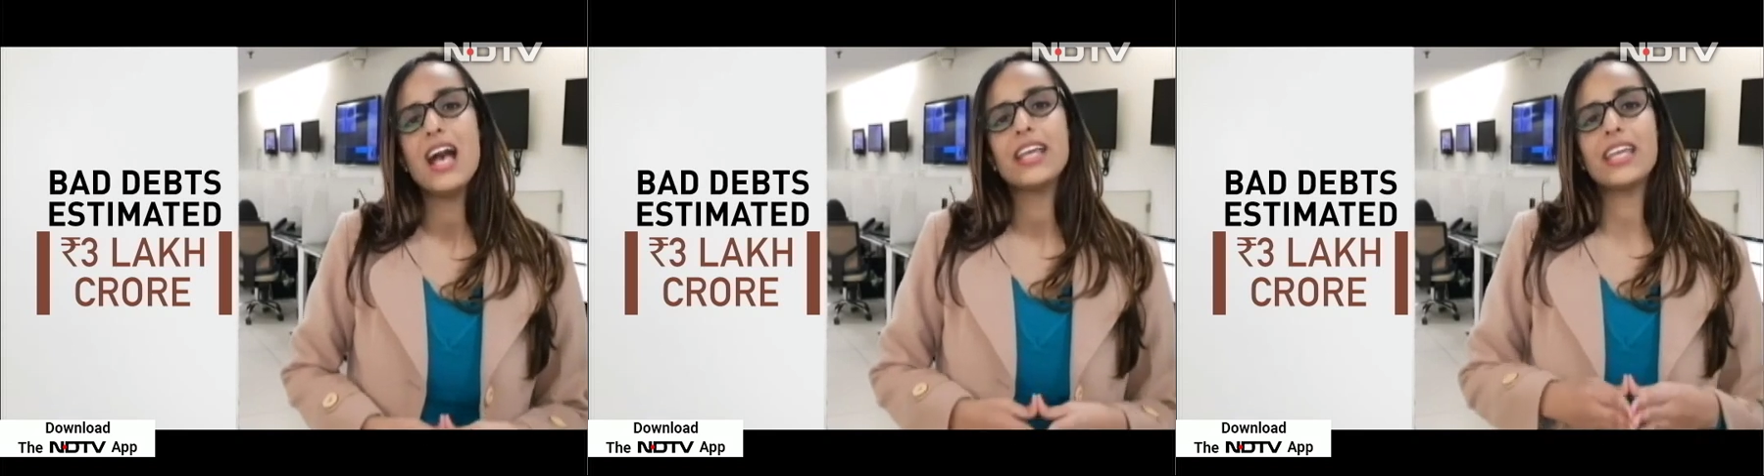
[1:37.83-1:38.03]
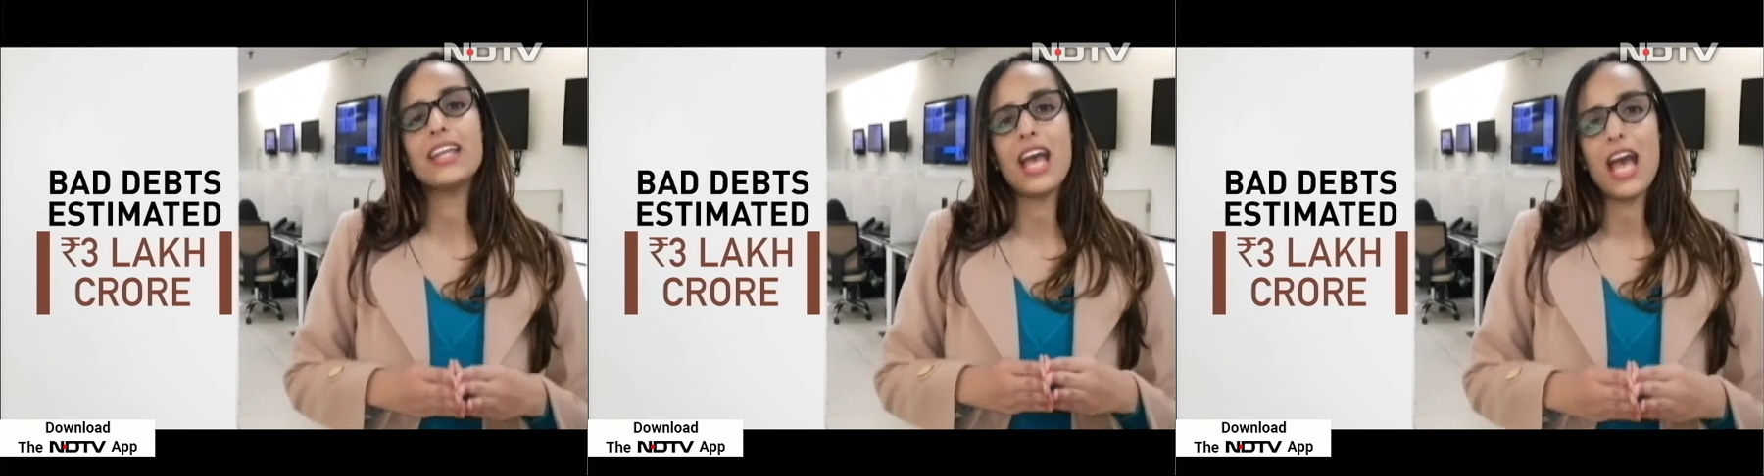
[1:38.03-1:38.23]

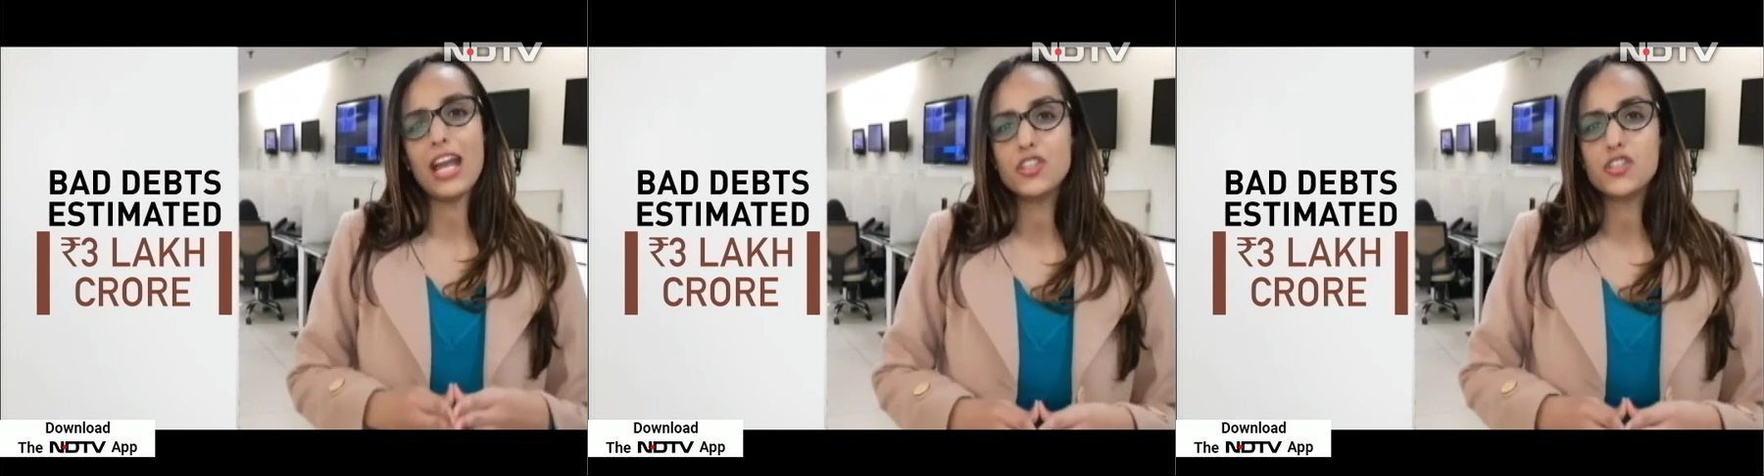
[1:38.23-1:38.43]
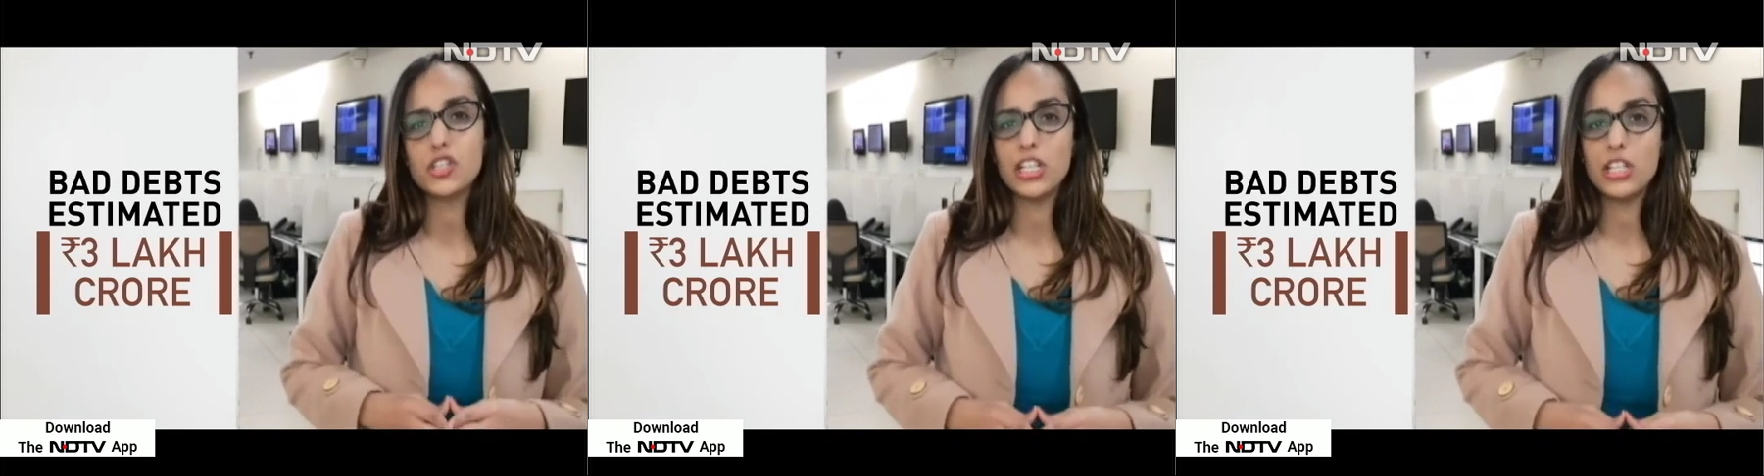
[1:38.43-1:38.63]
can
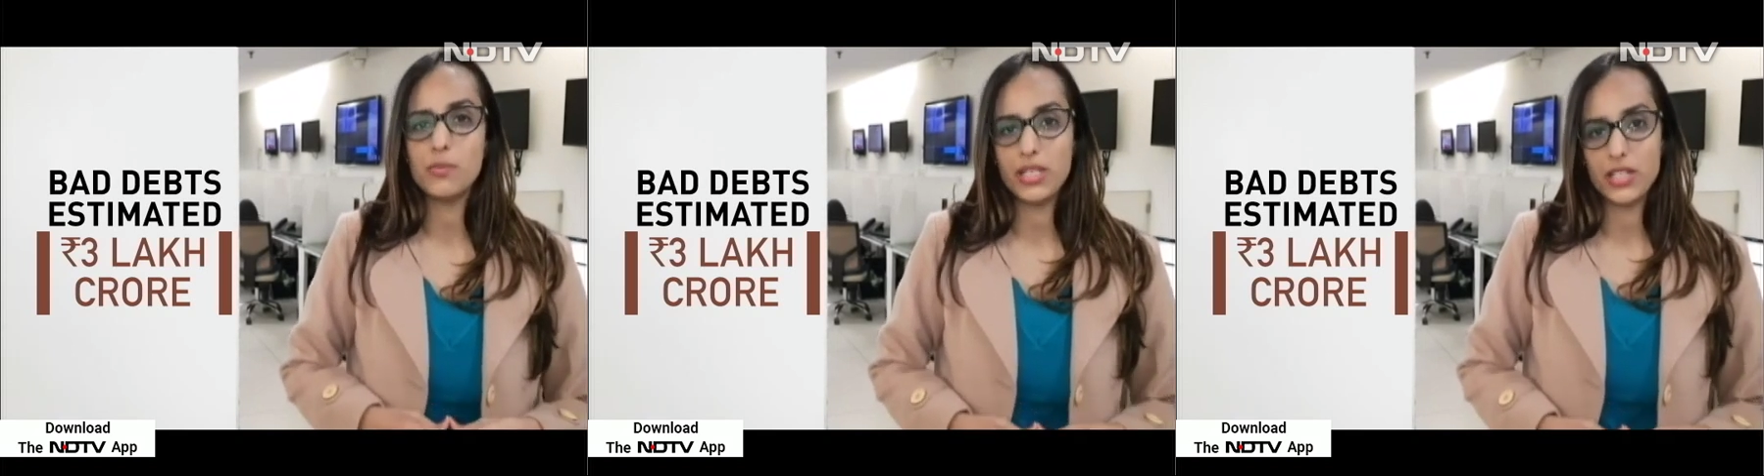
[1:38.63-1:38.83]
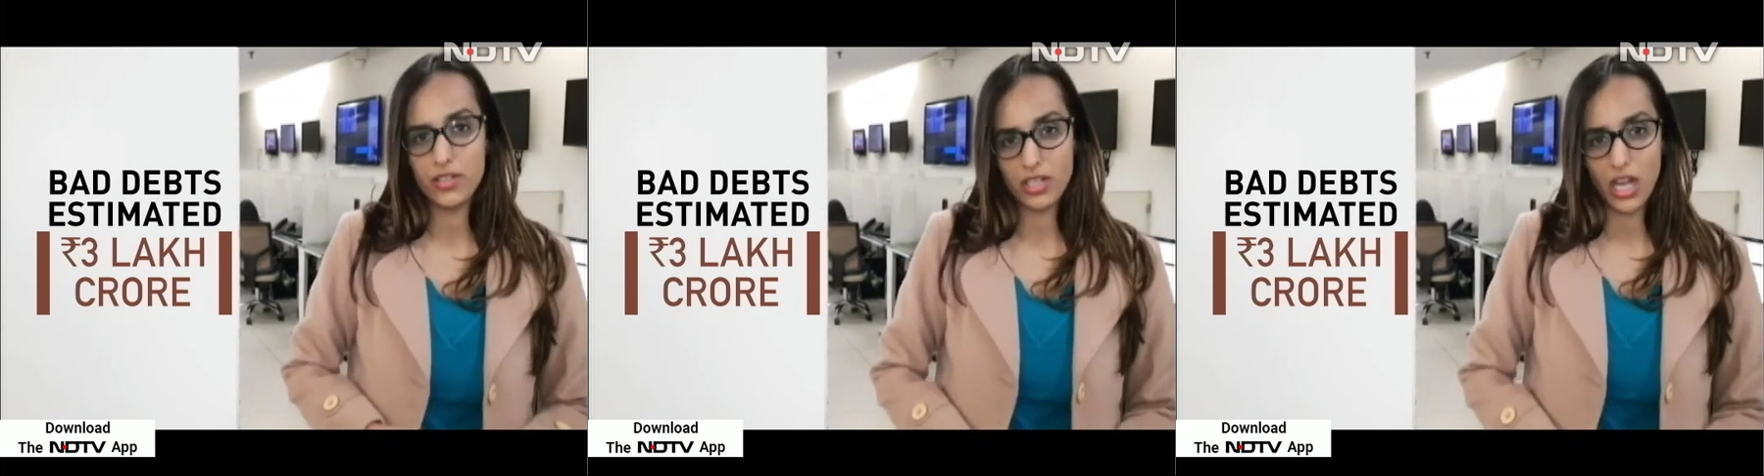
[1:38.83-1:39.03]
actually
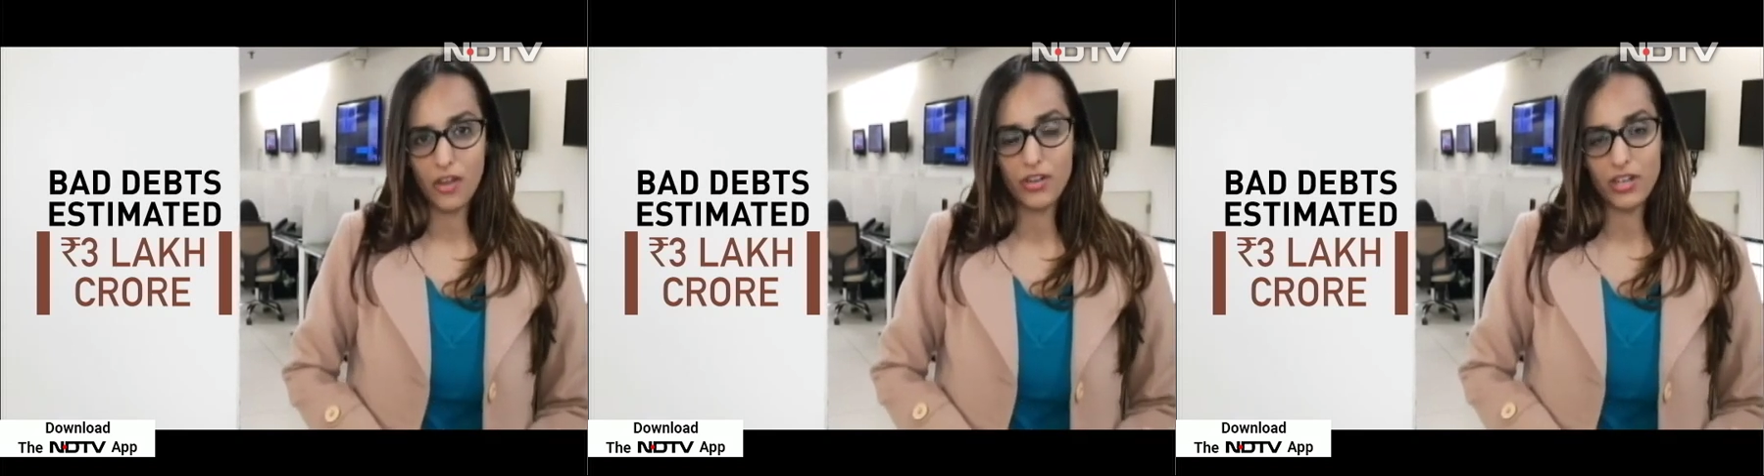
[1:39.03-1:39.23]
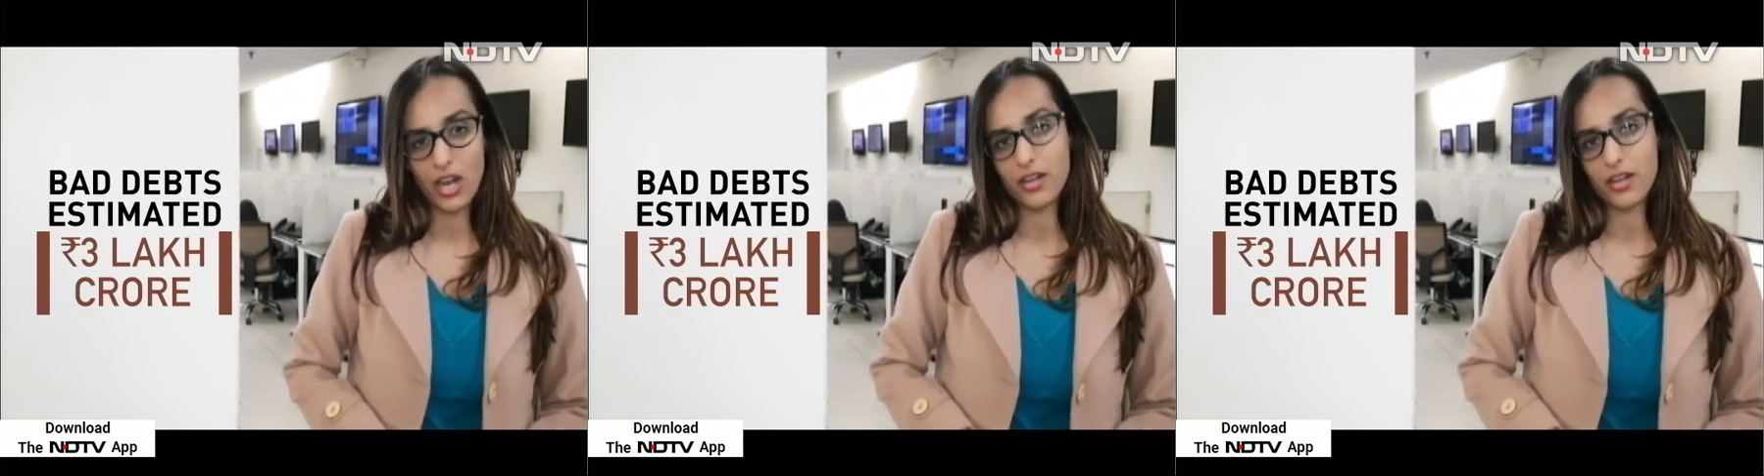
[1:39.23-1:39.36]
be recovered